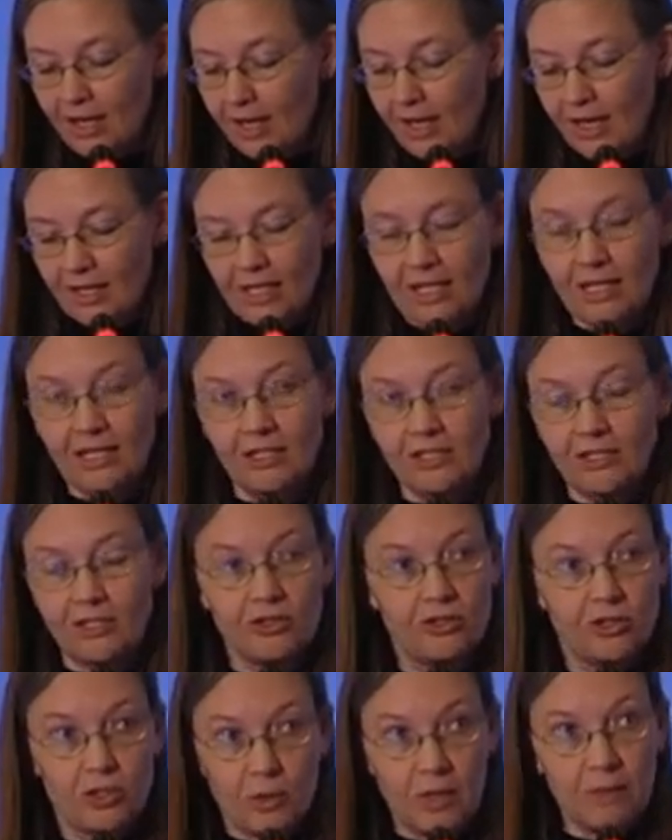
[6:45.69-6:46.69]
in
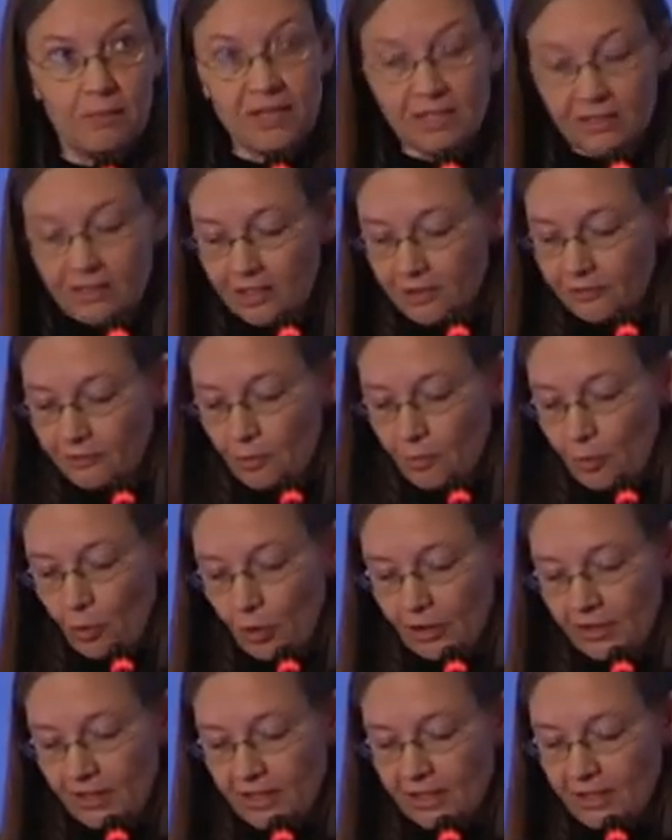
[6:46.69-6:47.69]
its Doing Business
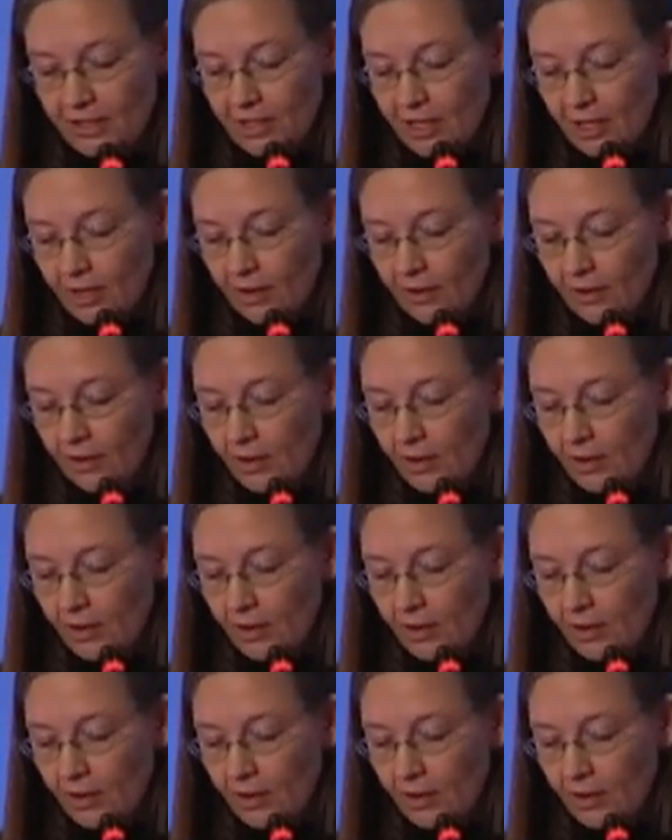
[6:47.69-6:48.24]
report this year.